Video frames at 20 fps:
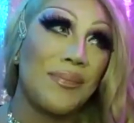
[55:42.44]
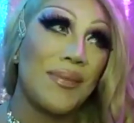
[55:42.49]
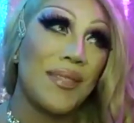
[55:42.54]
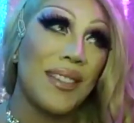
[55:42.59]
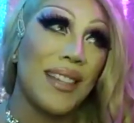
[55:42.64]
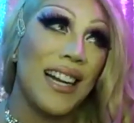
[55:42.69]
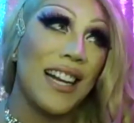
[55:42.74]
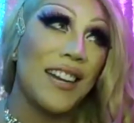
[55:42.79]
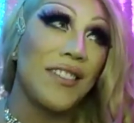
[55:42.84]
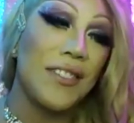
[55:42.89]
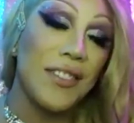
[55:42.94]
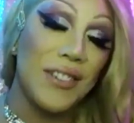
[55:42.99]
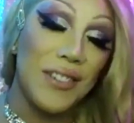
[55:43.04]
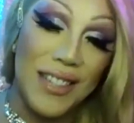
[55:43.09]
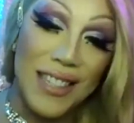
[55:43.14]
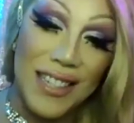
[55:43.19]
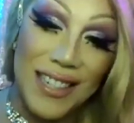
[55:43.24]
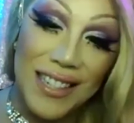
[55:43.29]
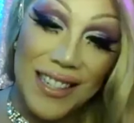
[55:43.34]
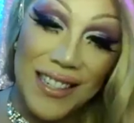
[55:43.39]
I feel
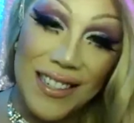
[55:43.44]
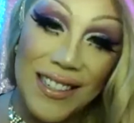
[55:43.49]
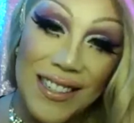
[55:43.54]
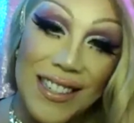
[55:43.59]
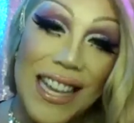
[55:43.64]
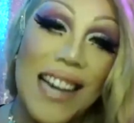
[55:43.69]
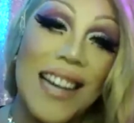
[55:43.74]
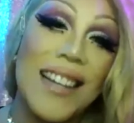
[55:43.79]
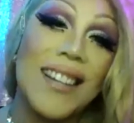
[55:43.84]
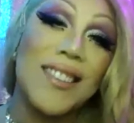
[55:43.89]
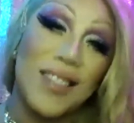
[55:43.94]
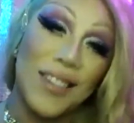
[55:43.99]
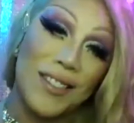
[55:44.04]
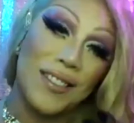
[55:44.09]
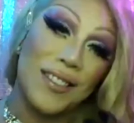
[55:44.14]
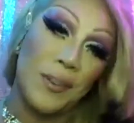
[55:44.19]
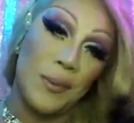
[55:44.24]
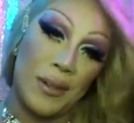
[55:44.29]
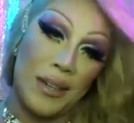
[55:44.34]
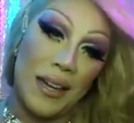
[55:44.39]
like, yeah, it sucks
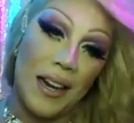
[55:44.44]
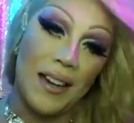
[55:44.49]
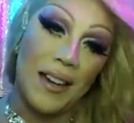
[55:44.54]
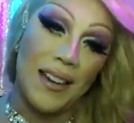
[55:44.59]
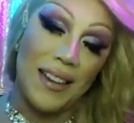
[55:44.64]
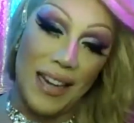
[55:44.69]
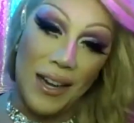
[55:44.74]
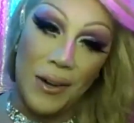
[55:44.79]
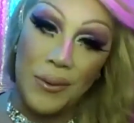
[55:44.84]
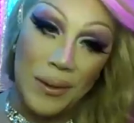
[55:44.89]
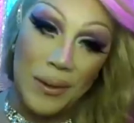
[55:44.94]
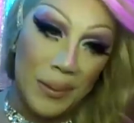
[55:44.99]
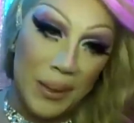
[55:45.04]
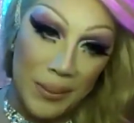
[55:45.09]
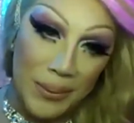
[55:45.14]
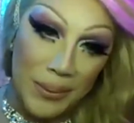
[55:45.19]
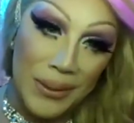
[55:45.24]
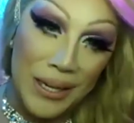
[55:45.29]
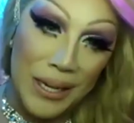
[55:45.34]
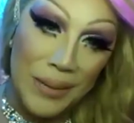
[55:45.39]
that we're not out with
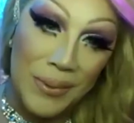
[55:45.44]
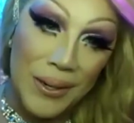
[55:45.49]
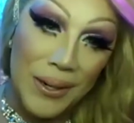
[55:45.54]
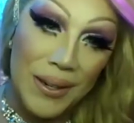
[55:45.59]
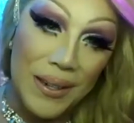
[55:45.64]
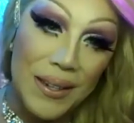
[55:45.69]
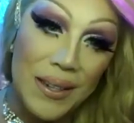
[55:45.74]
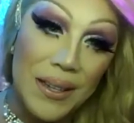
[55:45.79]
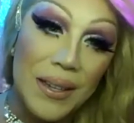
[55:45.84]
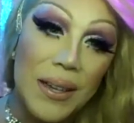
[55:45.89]
people anymore.